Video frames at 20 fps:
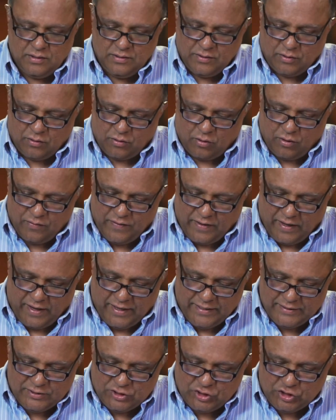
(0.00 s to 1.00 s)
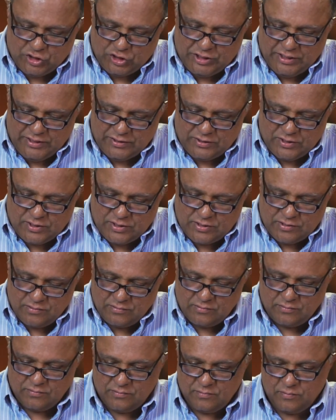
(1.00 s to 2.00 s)
There are the ice sheets.
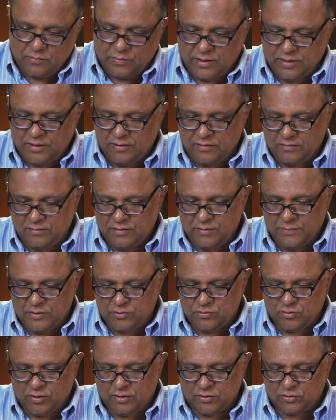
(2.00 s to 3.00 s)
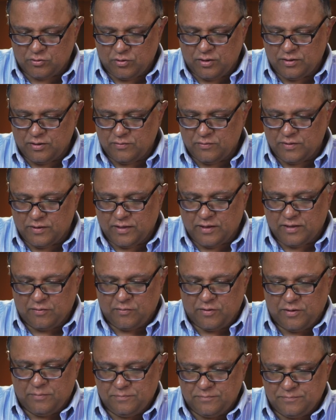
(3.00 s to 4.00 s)
Okay, let me try to draw another
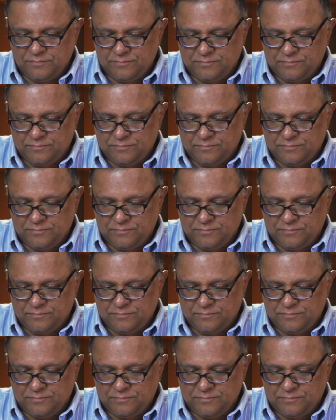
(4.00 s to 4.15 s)
diagram.